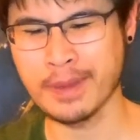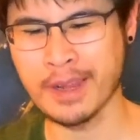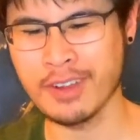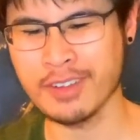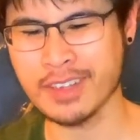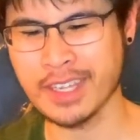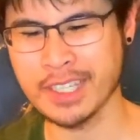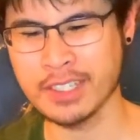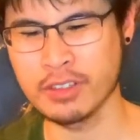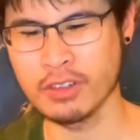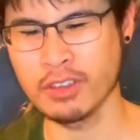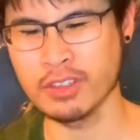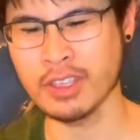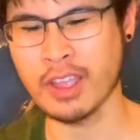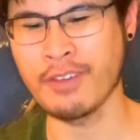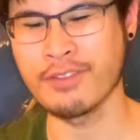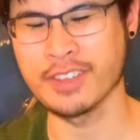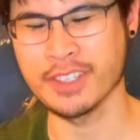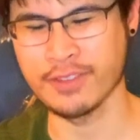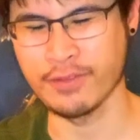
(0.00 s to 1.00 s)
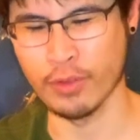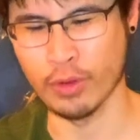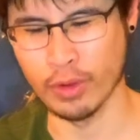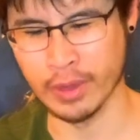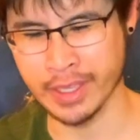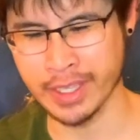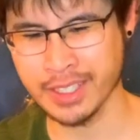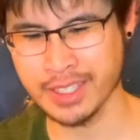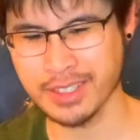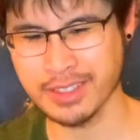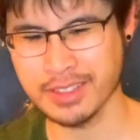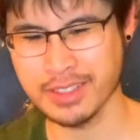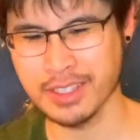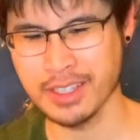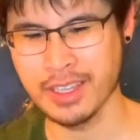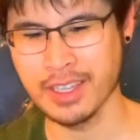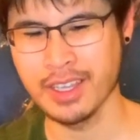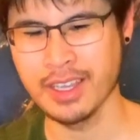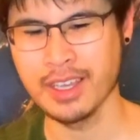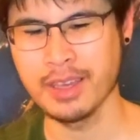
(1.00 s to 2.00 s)
Brown like shows off his
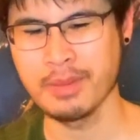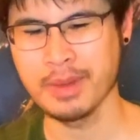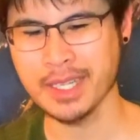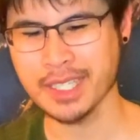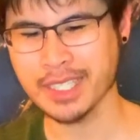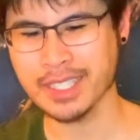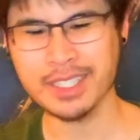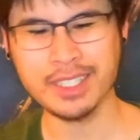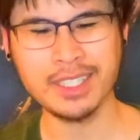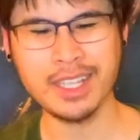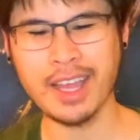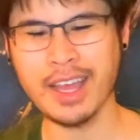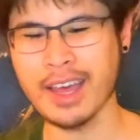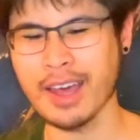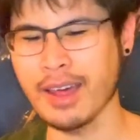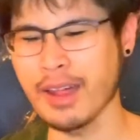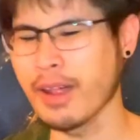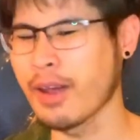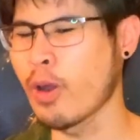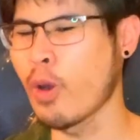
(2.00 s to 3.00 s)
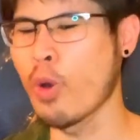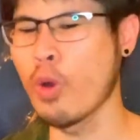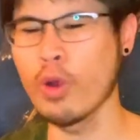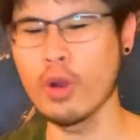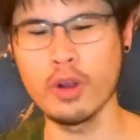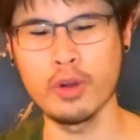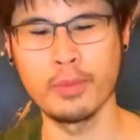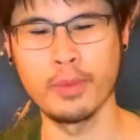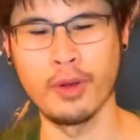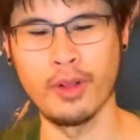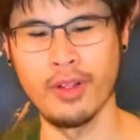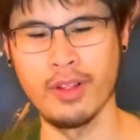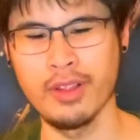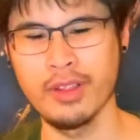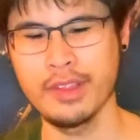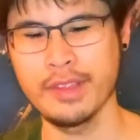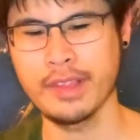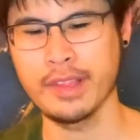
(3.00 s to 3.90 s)
voice. But this is not horrible.